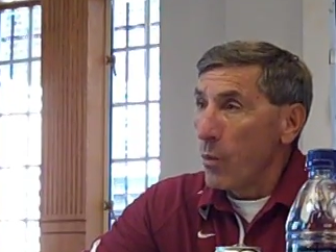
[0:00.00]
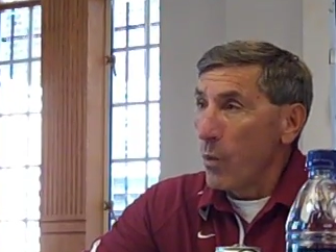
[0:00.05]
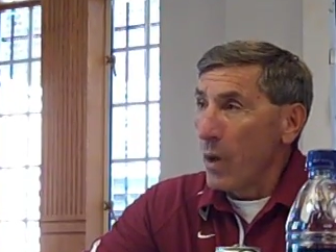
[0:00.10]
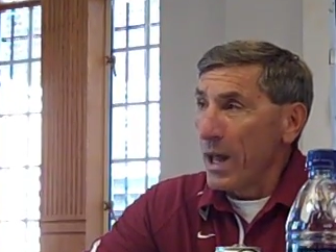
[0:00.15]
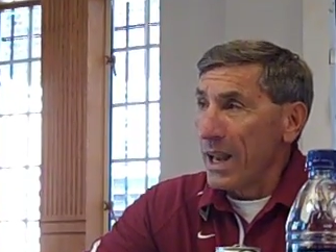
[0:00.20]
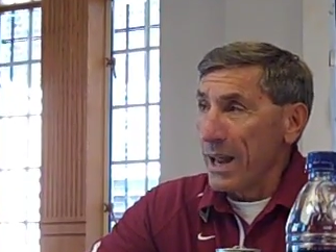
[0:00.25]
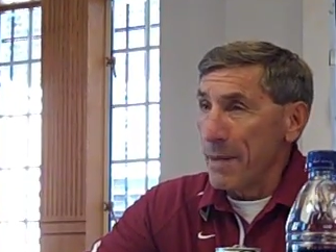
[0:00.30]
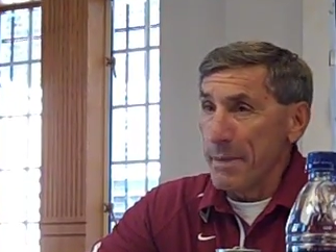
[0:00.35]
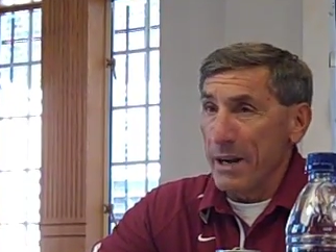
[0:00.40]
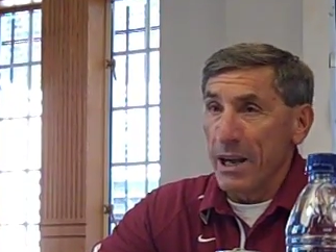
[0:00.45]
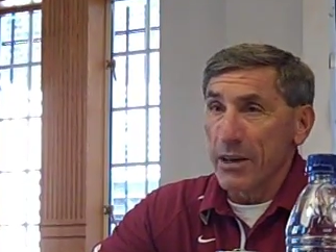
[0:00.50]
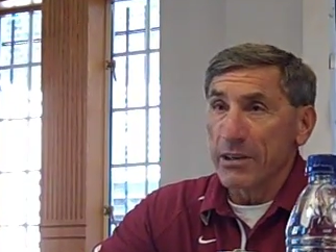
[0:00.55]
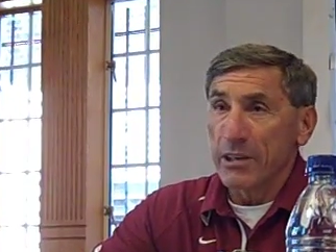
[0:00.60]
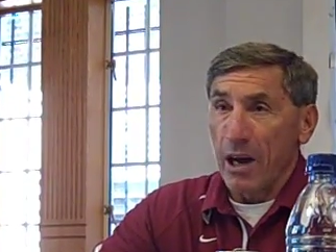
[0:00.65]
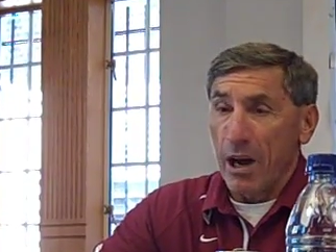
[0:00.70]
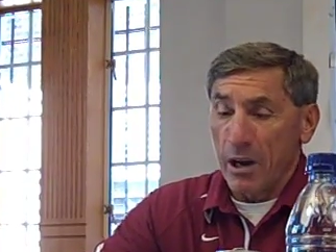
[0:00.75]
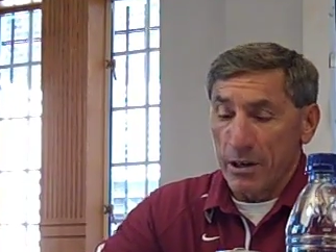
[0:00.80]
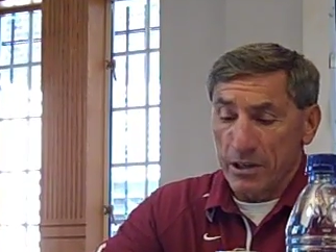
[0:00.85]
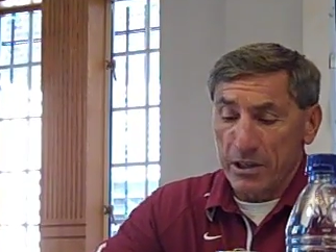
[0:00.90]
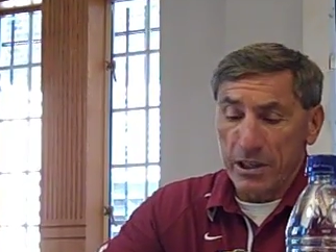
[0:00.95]

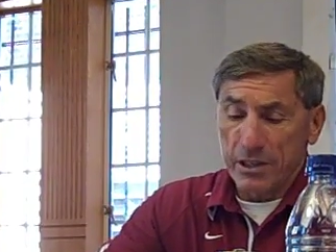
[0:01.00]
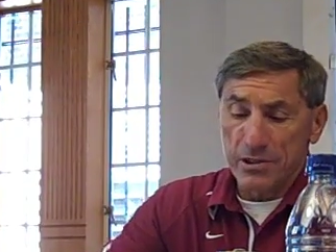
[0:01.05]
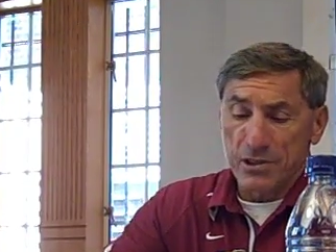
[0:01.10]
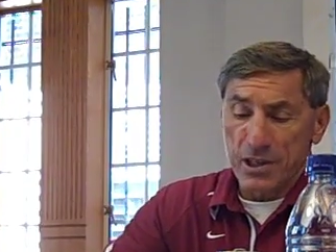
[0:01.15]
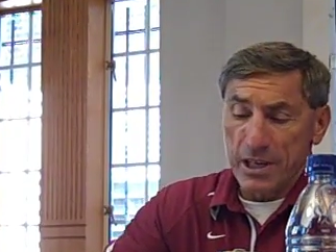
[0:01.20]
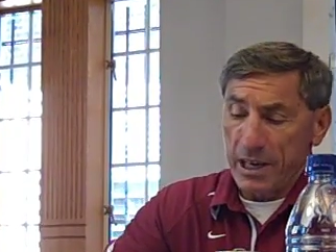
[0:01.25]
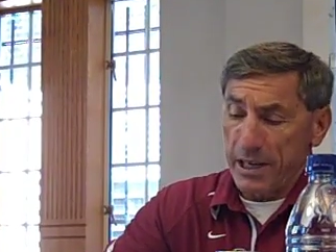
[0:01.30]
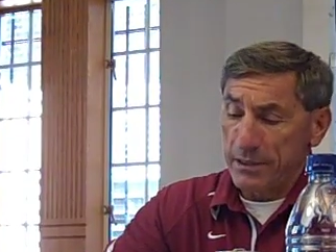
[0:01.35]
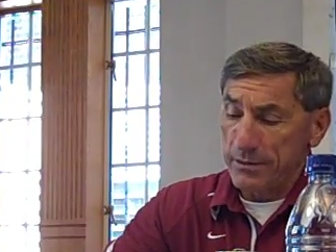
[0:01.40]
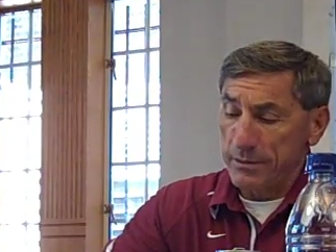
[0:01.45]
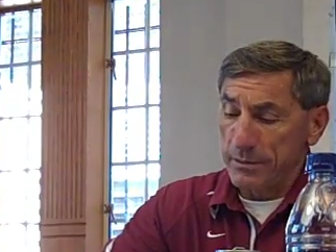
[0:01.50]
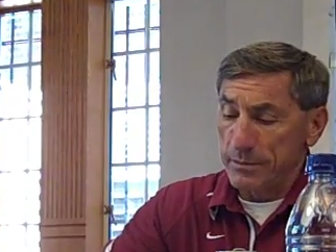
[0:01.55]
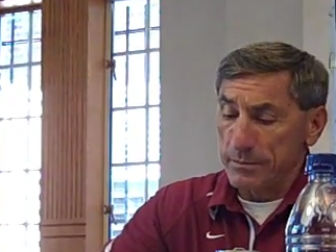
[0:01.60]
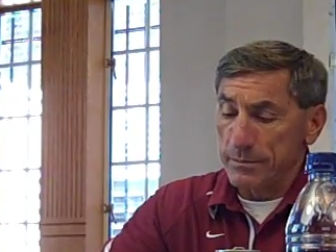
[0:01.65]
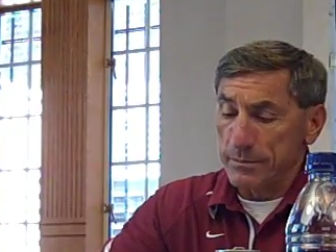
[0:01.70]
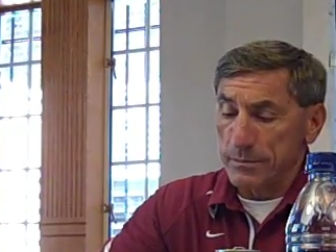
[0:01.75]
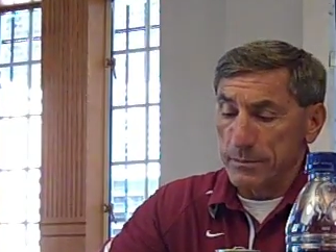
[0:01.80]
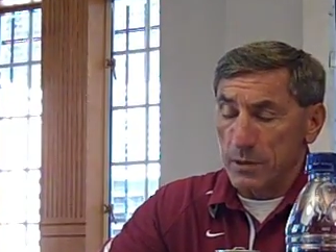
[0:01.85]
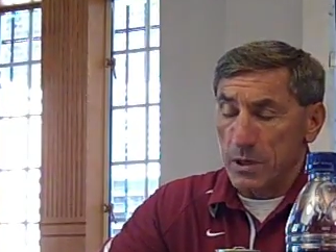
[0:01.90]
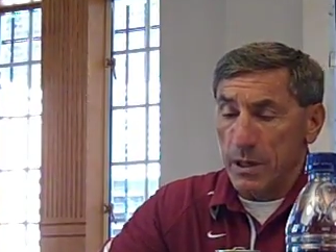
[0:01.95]
Our kids get,
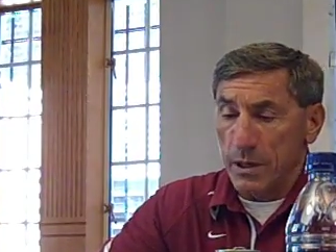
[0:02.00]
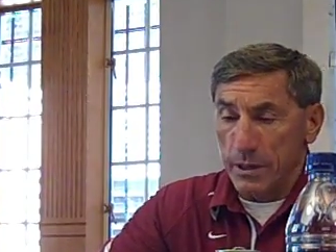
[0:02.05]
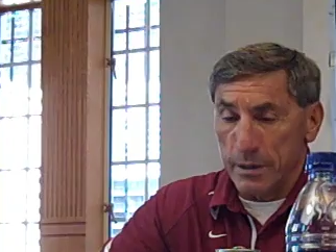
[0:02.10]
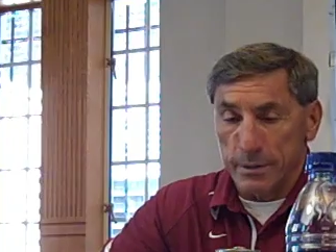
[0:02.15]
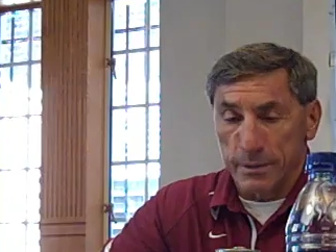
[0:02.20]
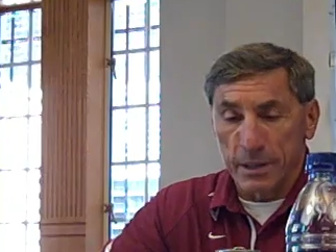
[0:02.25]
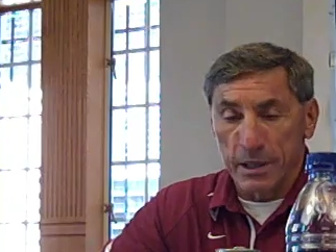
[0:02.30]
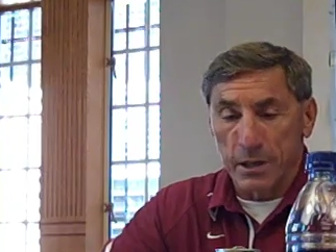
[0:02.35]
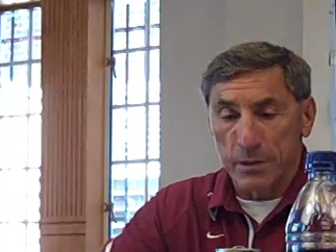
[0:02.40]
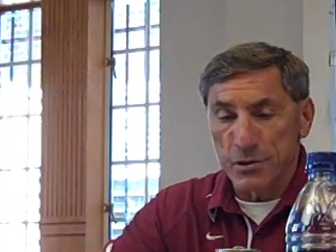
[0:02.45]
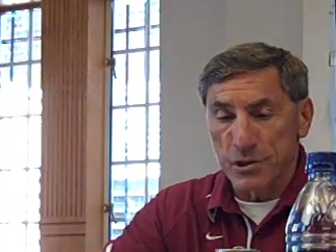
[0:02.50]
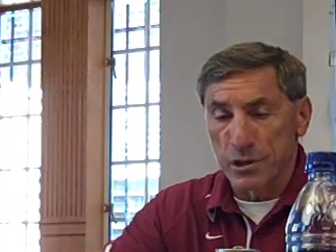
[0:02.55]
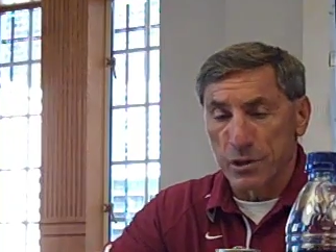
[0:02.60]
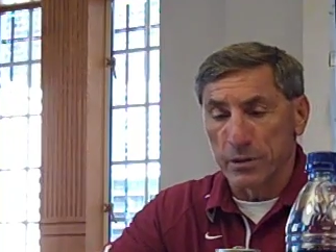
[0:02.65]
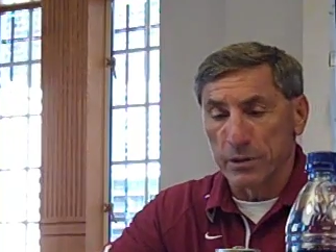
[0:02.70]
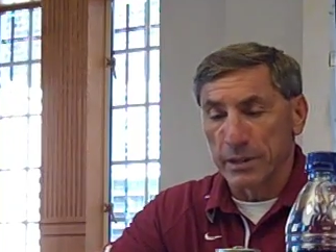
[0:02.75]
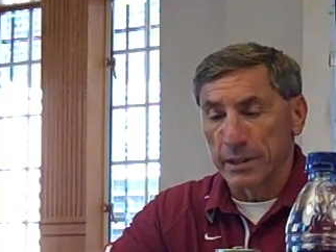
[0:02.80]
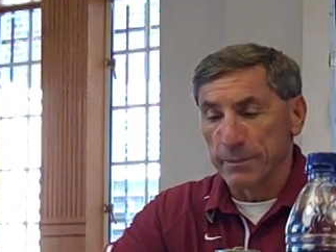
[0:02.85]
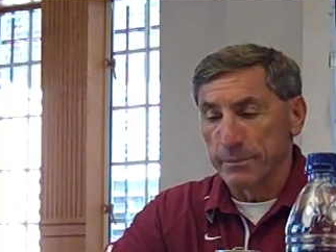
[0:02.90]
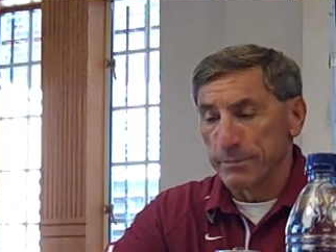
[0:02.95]
you know,
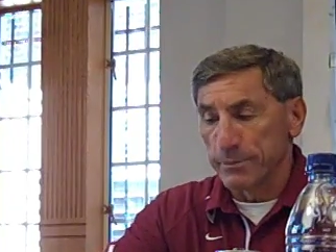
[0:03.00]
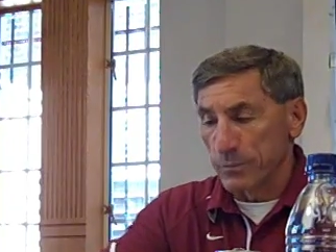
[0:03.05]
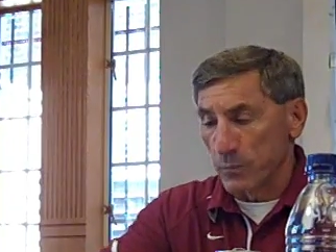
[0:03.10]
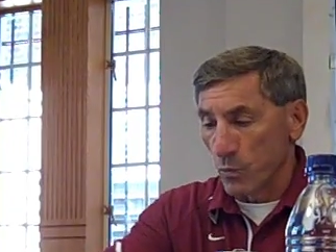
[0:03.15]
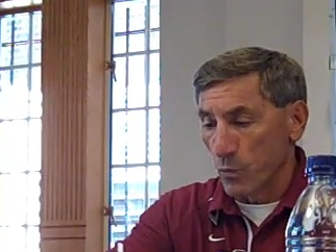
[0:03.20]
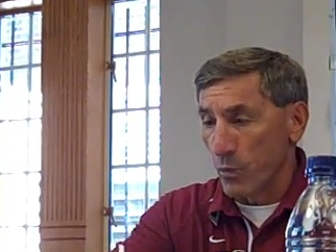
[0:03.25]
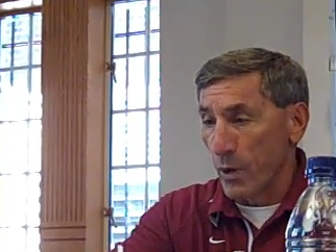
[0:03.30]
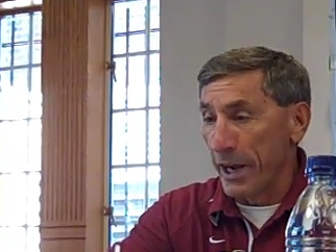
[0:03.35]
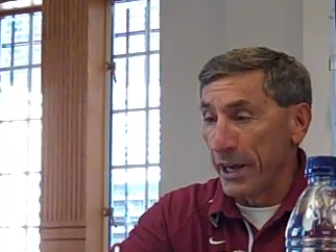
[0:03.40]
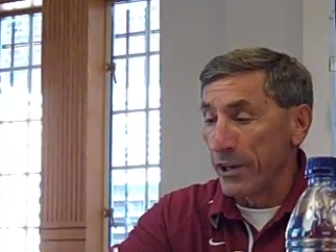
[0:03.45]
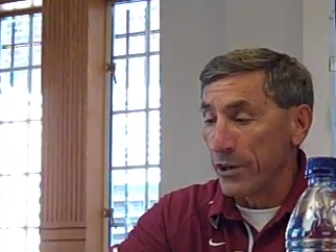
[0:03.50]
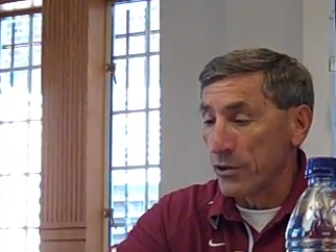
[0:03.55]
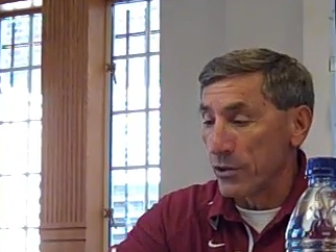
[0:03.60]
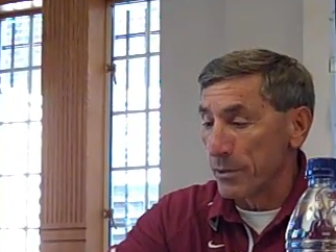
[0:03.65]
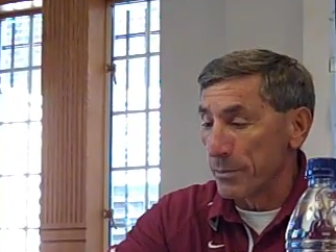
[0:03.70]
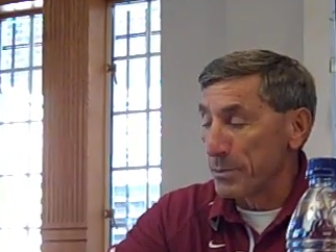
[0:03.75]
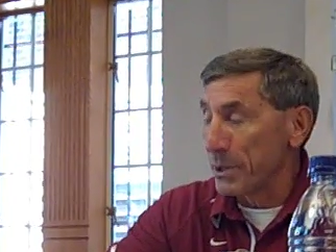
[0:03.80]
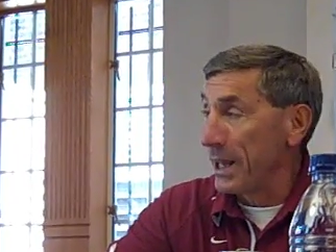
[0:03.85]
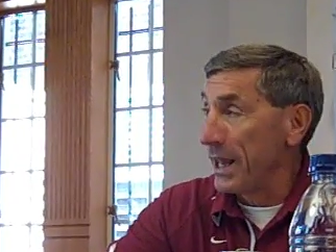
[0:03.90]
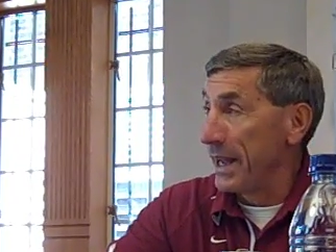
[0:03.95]
certainly readier
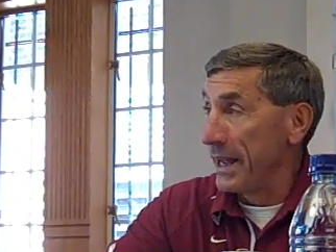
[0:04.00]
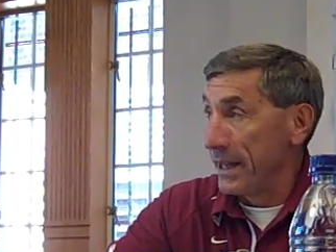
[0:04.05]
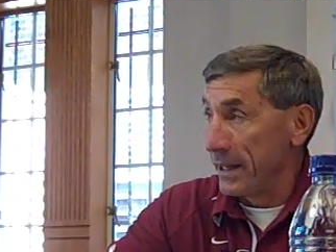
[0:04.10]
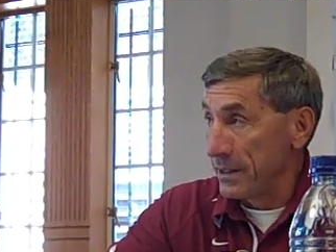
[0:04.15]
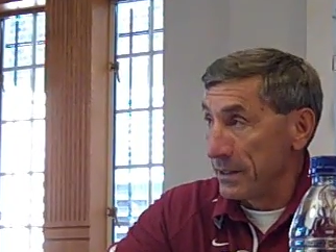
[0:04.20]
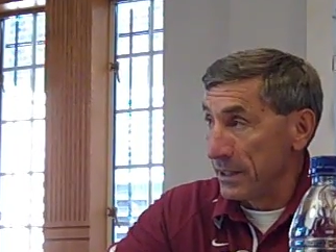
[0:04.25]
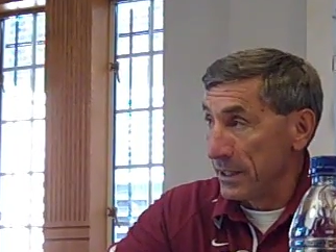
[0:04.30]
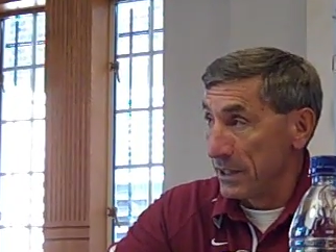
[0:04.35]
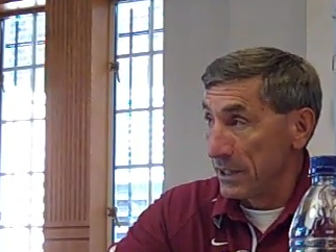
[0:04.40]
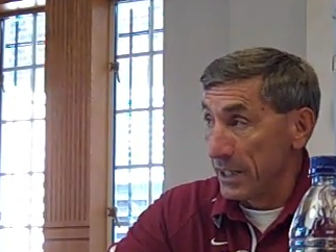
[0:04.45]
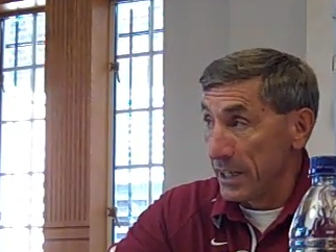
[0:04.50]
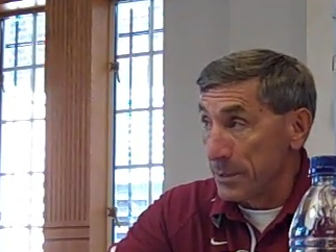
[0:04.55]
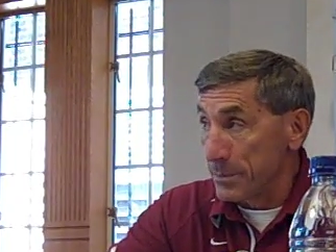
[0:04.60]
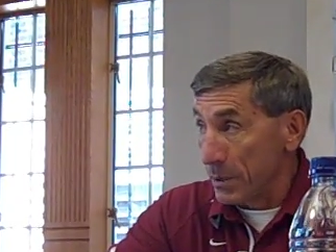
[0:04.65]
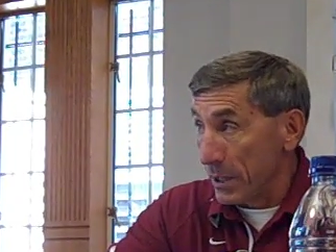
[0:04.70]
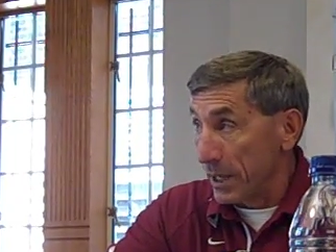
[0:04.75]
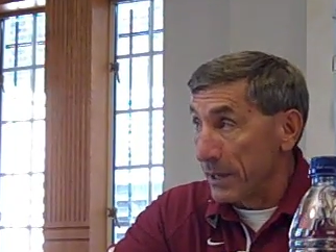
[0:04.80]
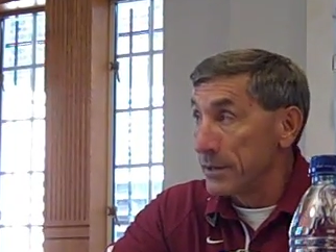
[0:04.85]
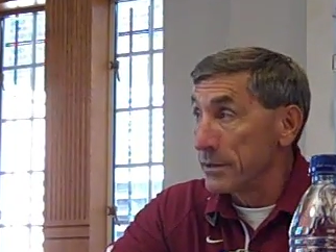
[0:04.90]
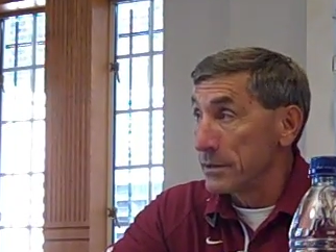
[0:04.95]
to play in league
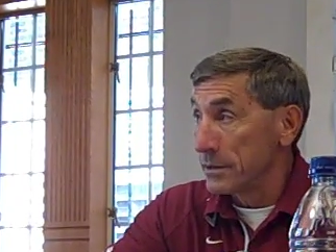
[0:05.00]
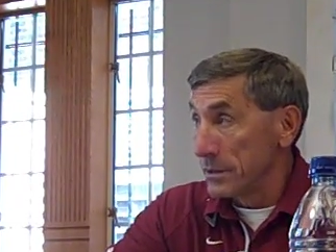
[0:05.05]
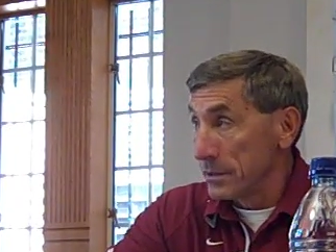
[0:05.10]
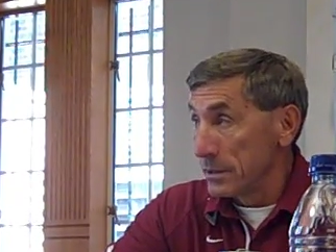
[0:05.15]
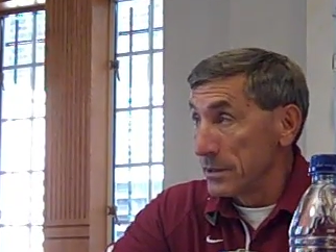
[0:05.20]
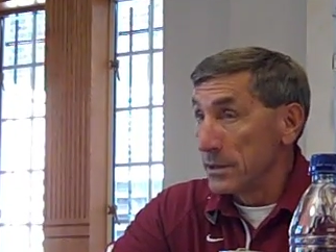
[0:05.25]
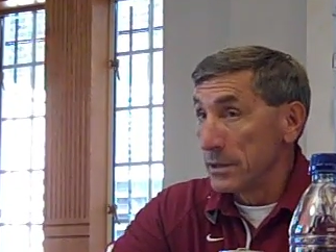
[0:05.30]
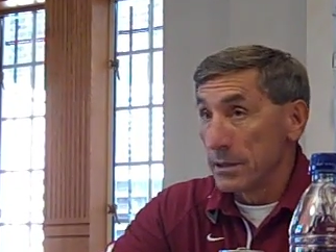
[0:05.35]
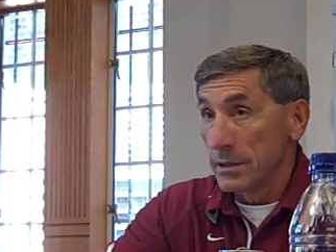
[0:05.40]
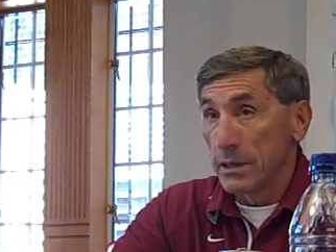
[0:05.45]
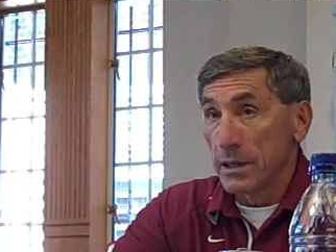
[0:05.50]
play. Mm-hmm.